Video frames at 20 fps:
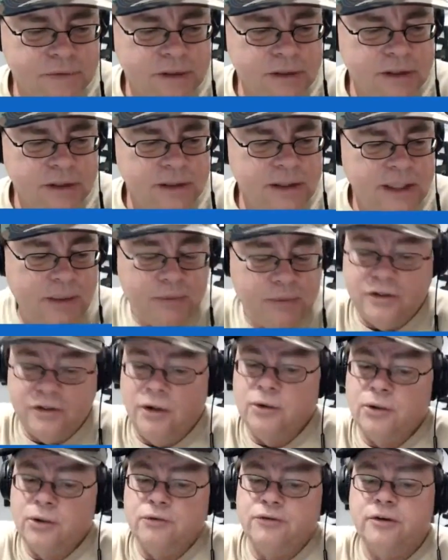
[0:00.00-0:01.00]
it was
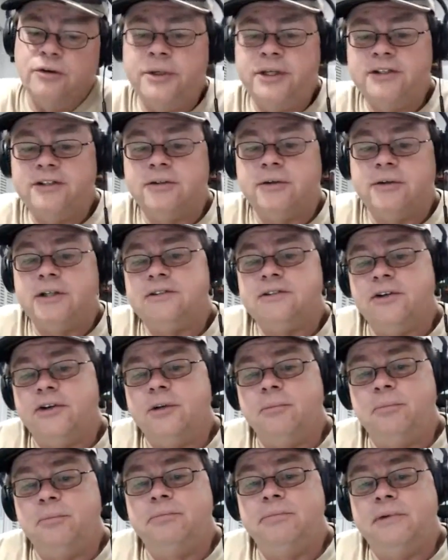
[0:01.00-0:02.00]
local for me, so I
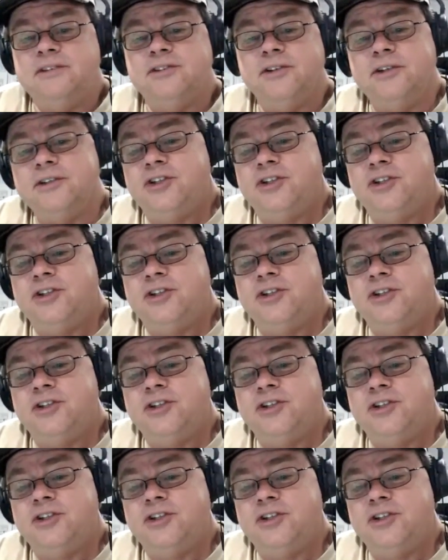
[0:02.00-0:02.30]
started